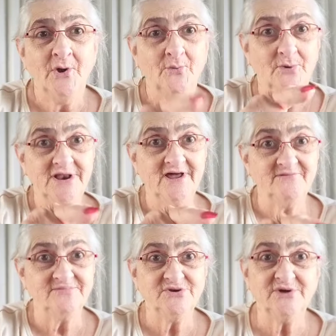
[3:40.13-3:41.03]
We
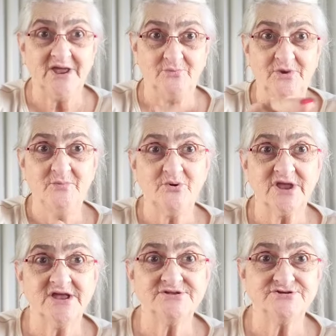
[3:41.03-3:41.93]
love you and we will
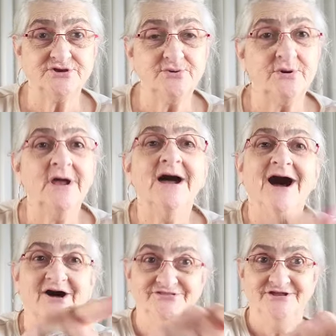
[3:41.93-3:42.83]
catch you
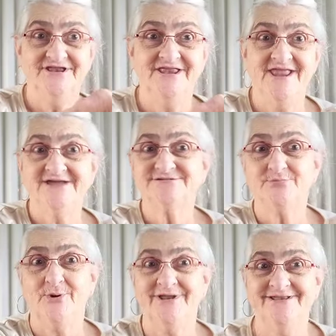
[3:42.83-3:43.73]
on the next
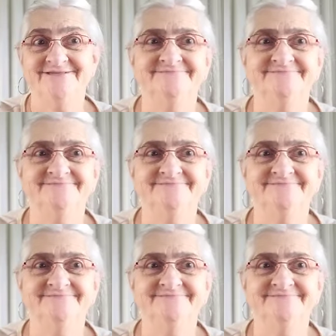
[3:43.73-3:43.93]
one.